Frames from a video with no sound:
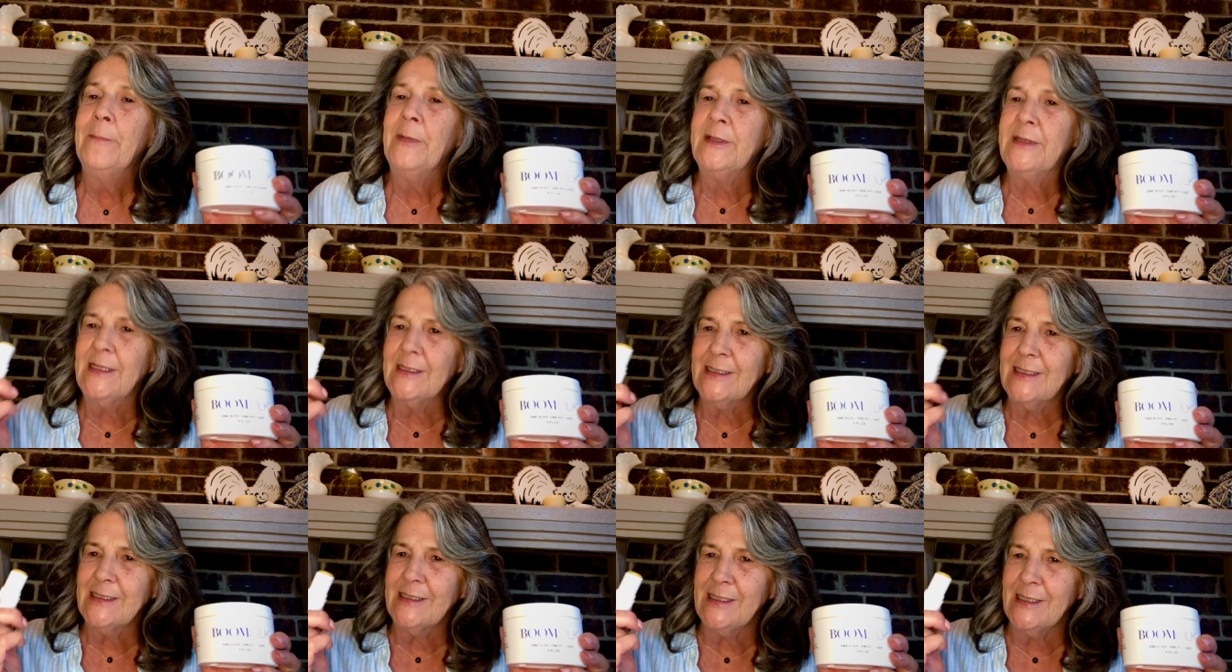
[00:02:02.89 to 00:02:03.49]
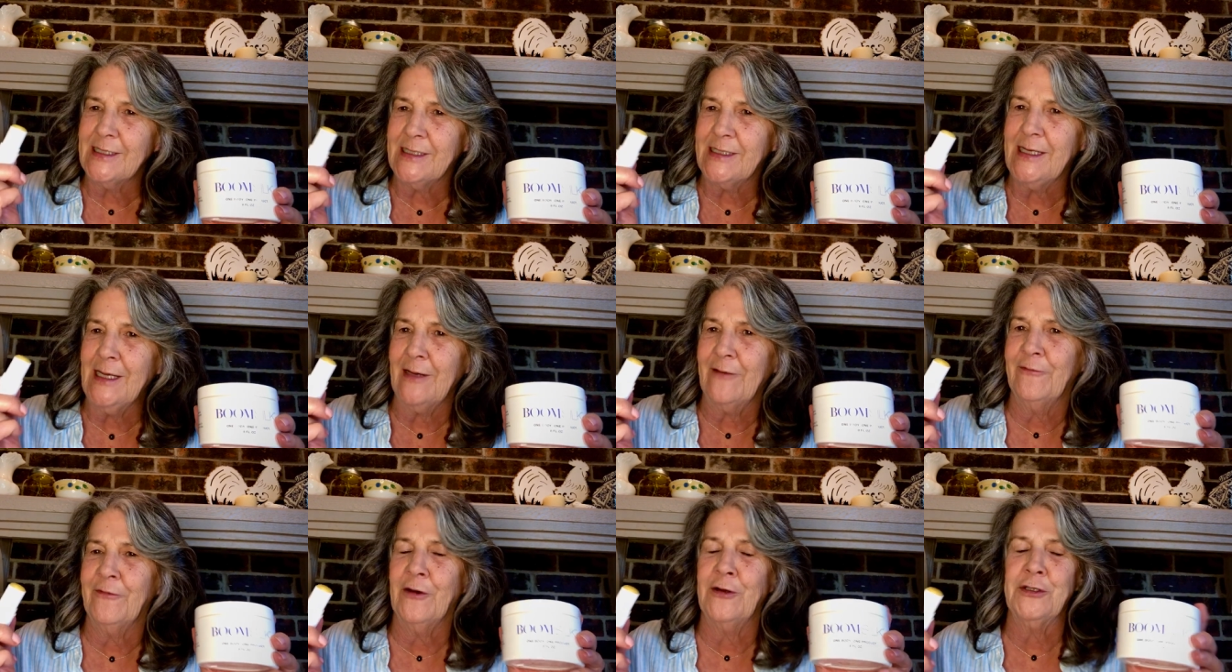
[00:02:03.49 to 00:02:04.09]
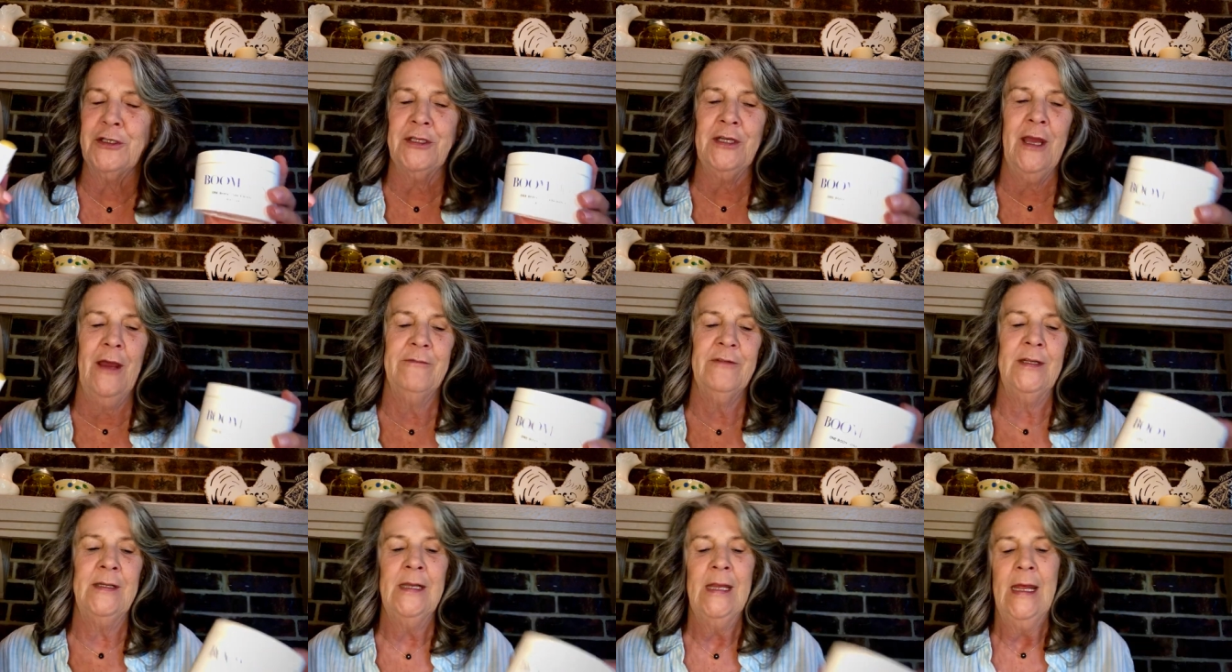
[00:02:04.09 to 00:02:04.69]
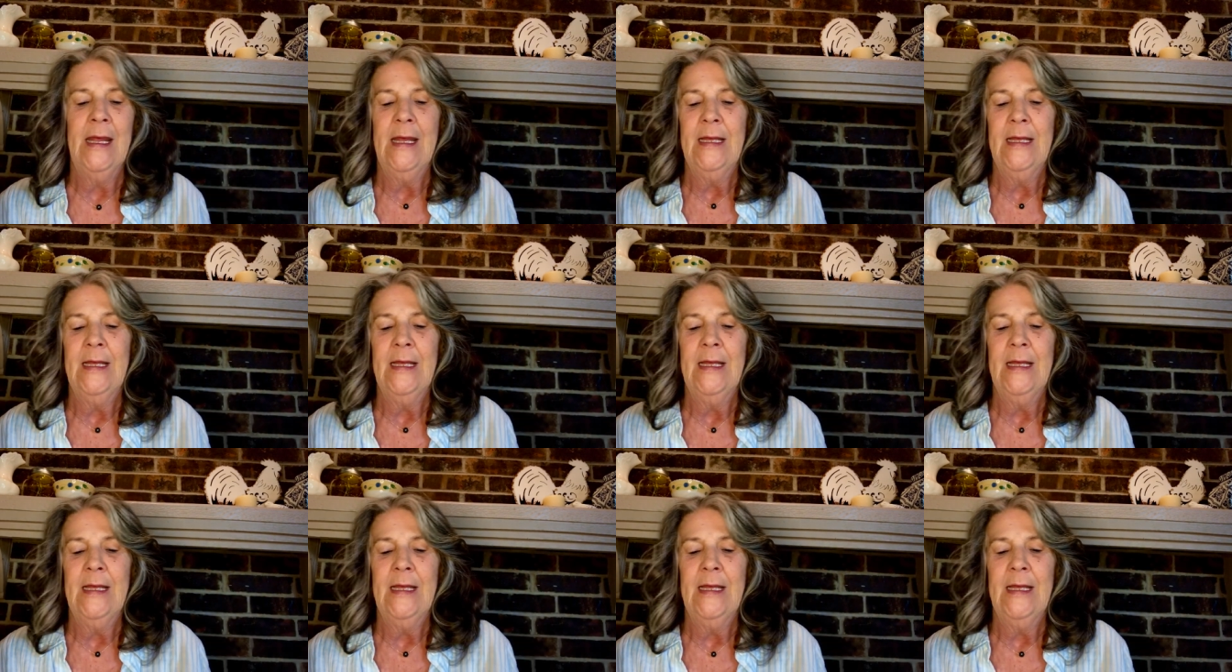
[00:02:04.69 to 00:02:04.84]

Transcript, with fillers: but this is the stick version of it.